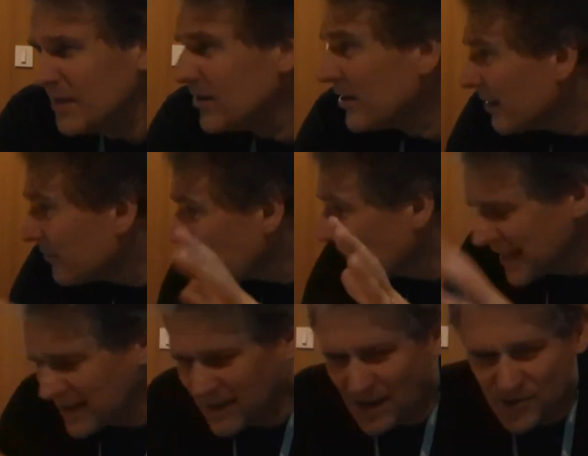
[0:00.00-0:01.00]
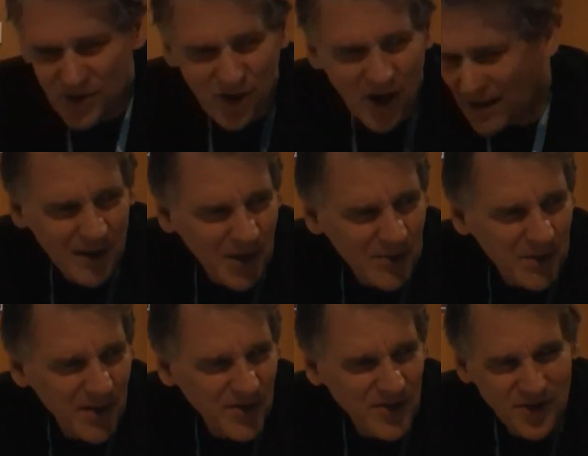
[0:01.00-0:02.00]
That I'm not yet allowed to talk about
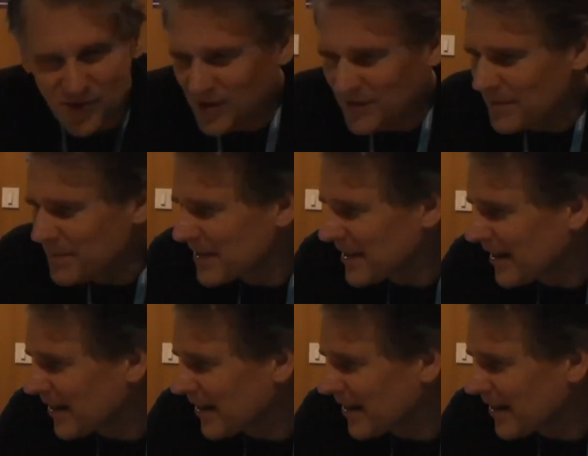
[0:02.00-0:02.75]
because it's still sort of up in the